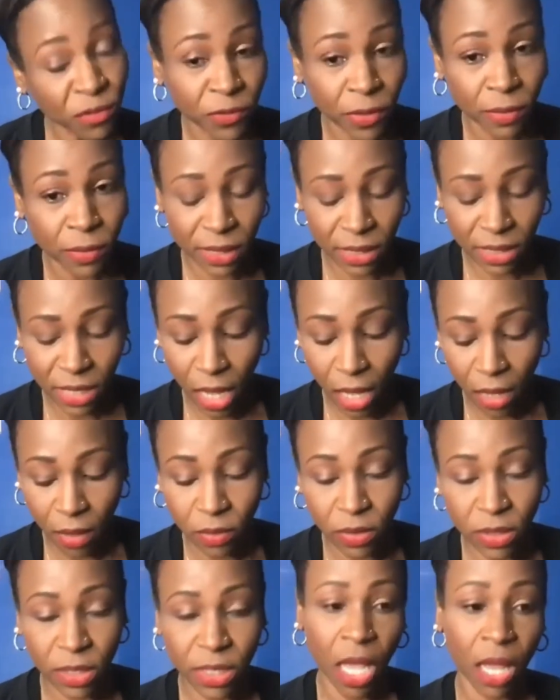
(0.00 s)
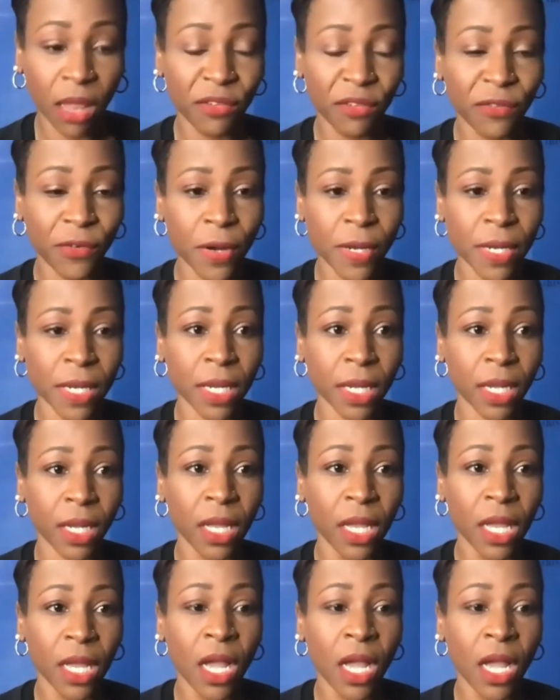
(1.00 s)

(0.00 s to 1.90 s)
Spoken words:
from Seattle to California,